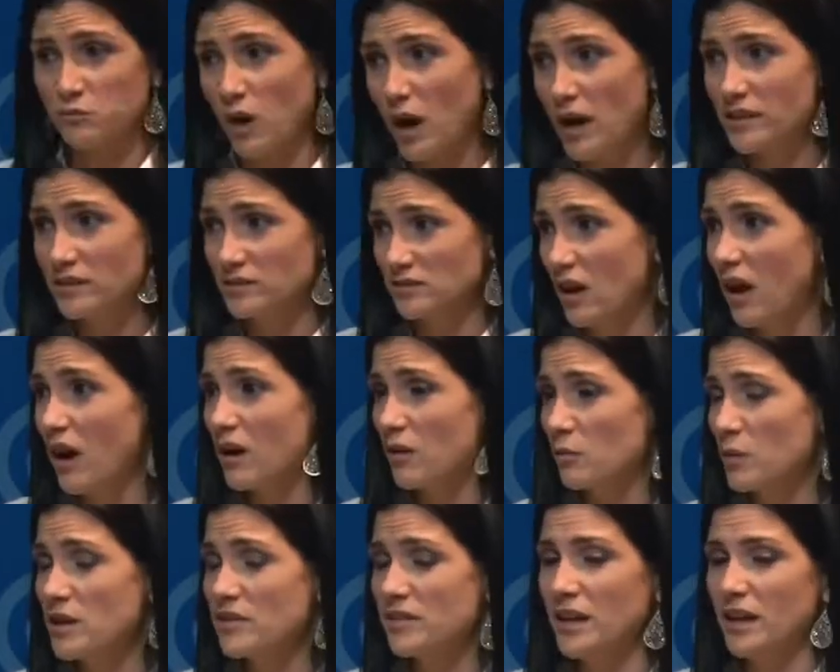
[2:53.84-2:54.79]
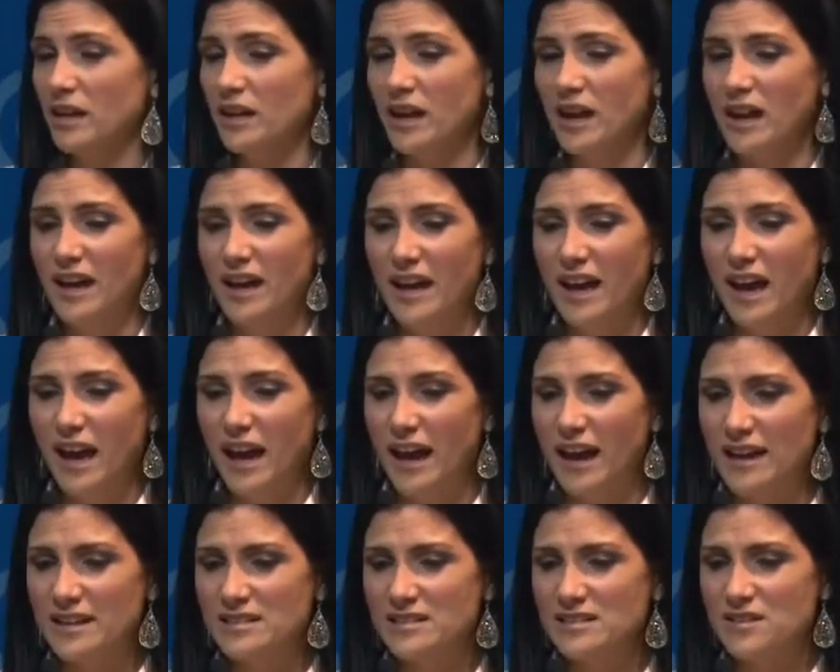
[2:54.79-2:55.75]
right along with it.
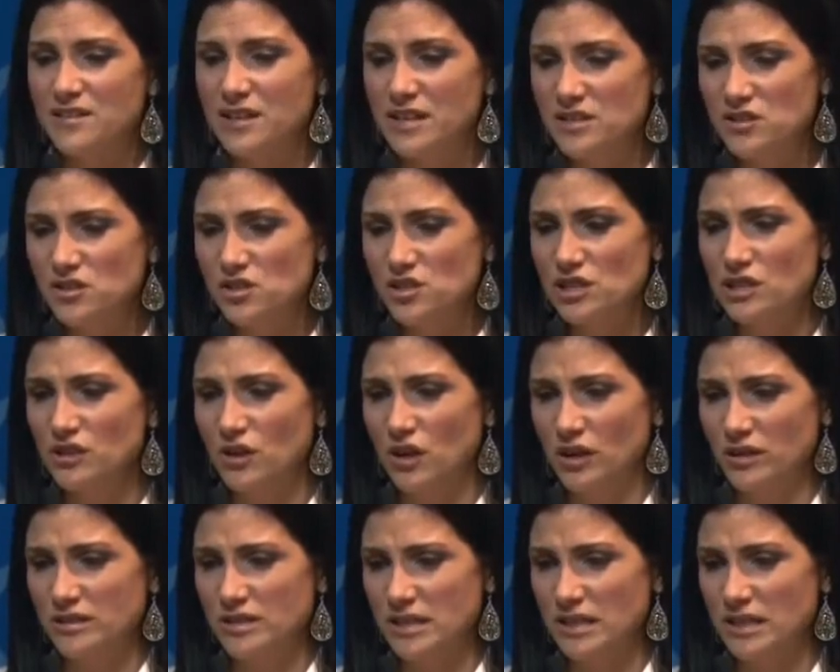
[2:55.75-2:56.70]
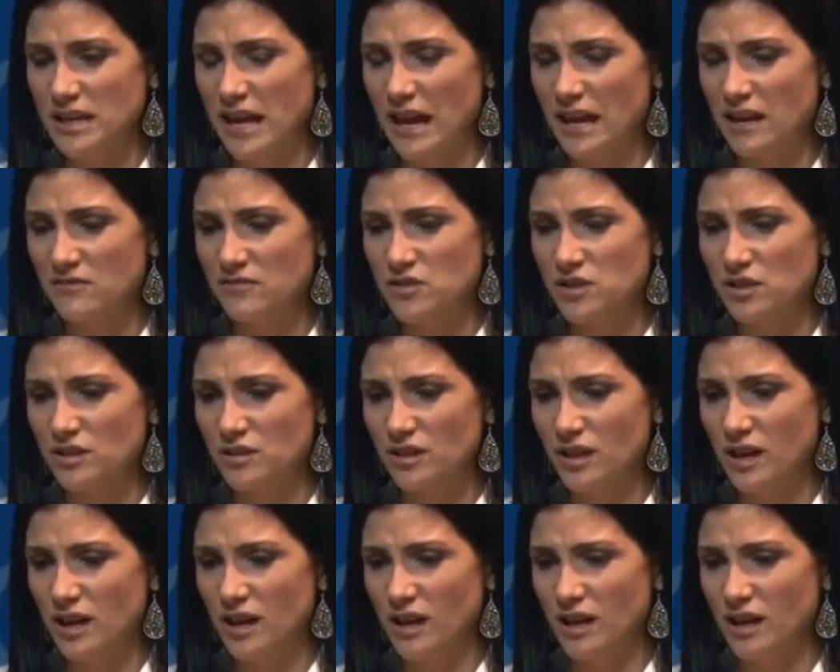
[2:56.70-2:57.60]
And then she called in after